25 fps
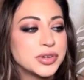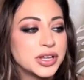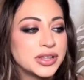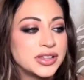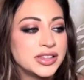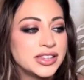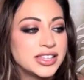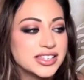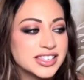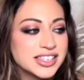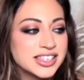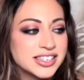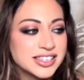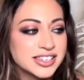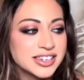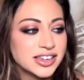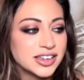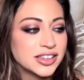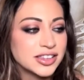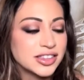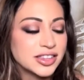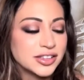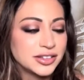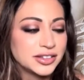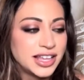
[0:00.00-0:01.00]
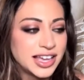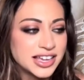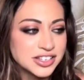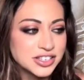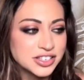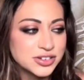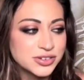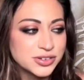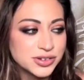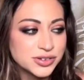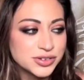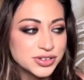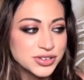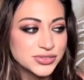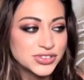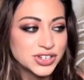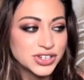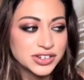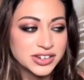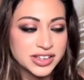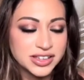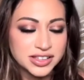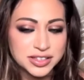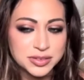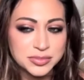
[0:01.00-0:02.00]
and this has done, the last 2 years have done
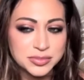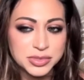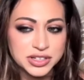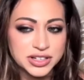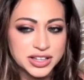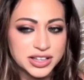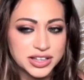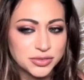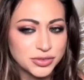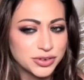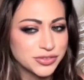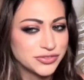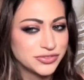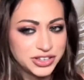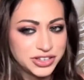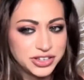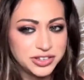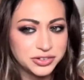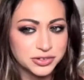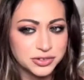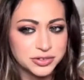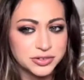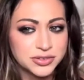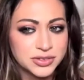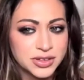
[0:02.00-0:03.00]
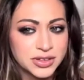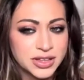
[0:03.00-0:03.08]
nothing but like reveal